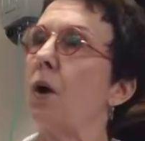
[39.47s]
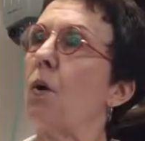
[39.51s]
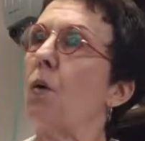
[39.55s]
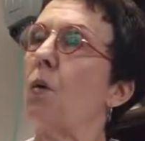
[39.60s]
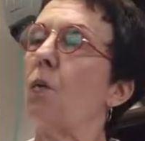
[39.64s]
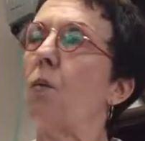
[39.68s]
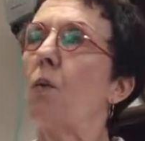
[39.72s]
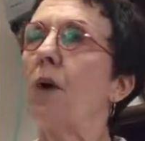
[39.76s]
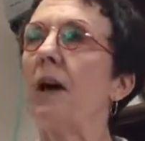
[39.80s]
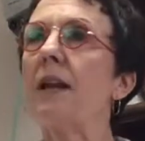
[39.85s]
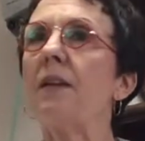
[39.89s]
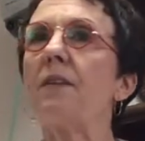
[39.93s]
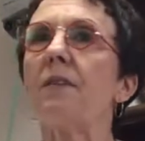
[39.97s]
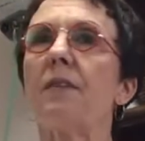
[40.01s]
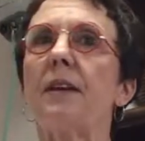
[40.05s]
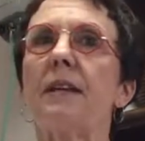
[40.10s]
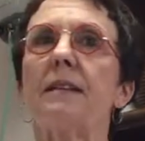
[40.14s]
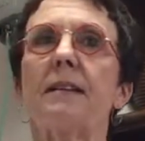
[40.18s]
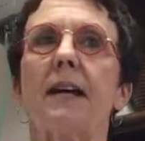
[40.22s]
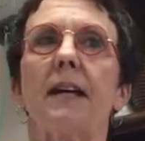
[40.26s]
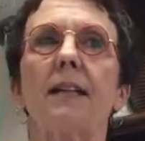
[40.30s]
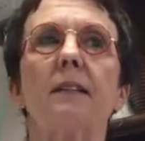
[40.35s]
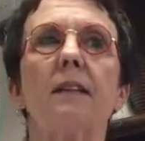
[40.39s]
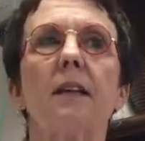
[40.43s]
one of the
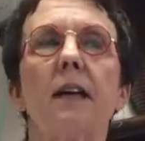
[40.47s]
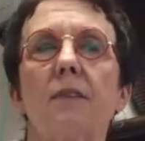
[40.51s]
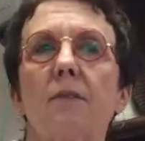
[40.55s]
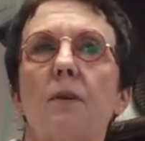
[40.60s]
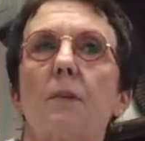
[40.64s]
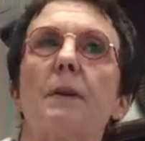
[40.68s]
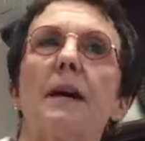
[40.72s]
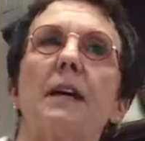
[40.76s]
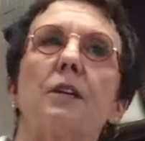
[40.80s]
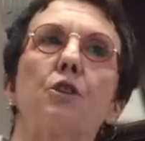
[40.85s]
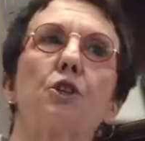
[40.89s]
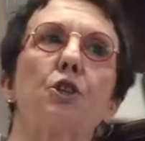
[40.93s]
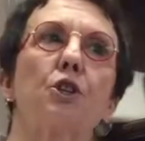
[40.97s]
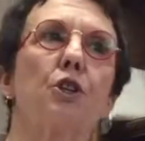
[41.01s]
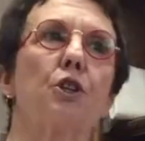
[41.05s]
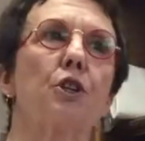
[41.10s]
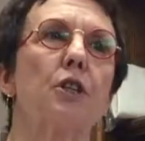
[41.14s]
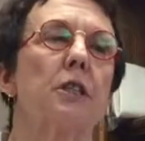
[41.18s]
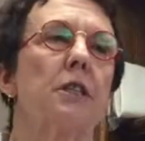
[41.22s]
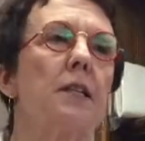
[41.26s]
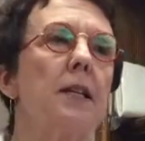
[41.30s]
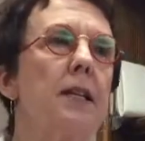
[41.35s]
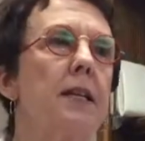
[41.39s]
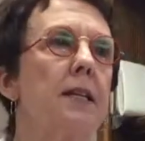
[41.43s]
things I love about
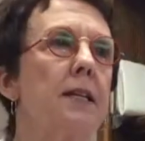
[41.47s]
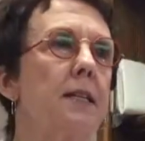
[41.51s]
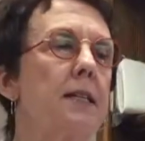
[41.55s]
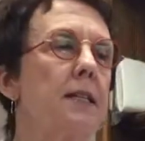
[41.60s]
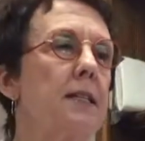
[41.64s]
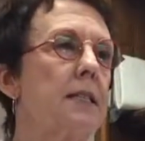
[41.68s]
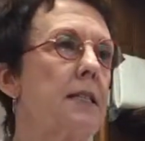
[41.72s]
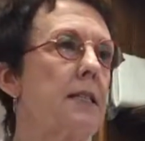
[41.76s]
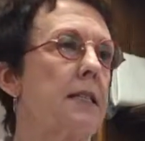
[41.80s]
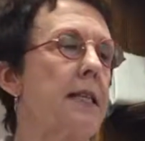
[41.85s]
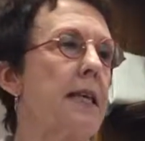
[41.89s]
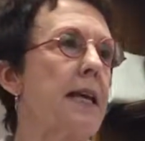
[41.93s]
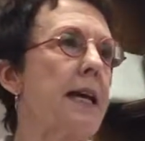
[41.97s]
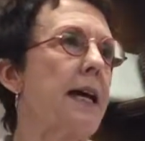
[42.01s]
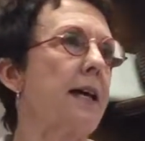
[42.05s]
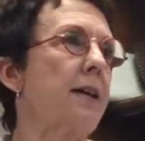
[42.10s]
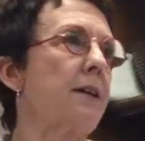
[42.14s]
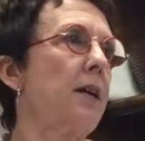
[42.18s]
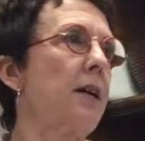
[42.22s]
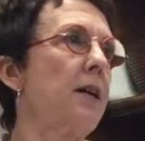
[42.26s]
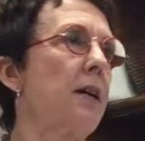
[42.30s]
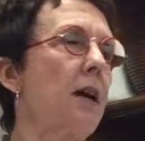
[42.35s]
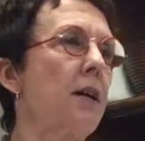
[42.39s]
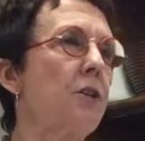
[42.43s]
shirts is that
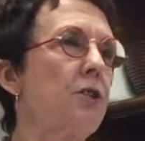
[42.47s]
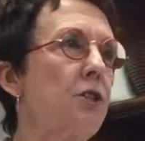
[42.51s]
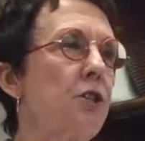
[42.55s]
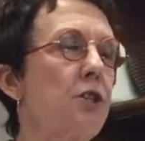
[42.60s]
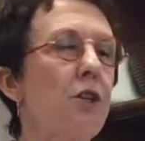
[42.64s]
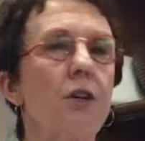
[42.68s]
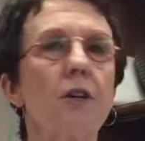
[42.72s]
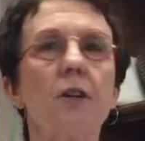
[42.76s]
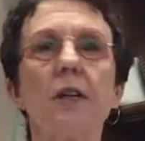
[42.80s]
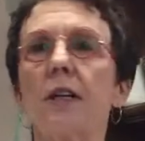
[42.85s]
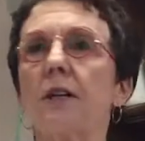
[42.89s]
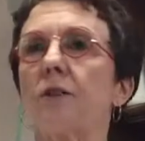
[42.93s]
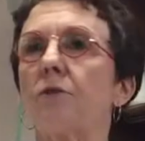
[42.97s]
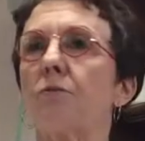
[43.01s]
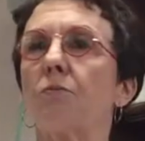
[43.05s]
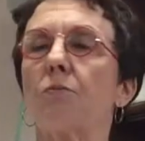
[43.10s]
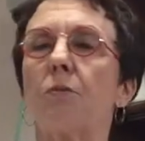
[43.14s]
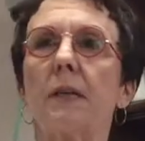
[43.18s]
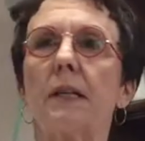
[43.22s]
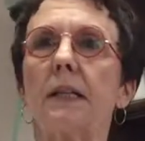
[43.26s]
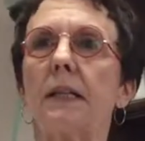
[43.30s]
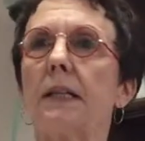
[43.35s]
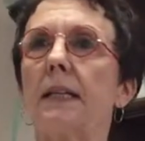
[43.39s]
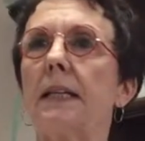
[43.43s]
a shirt is
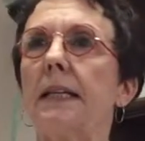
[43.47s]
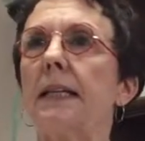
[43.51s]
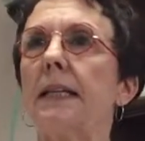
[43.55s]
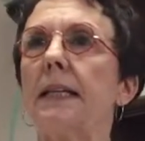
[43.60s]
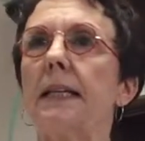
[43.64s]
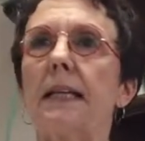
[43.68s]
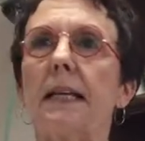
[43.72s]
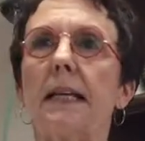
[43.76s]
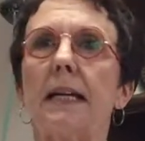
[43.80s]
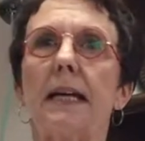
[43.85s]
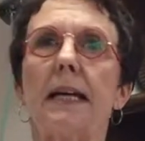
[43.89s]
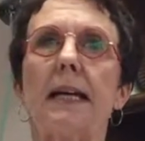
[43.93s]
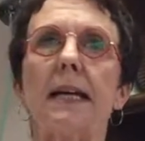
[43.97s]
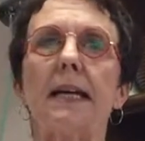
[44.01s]
really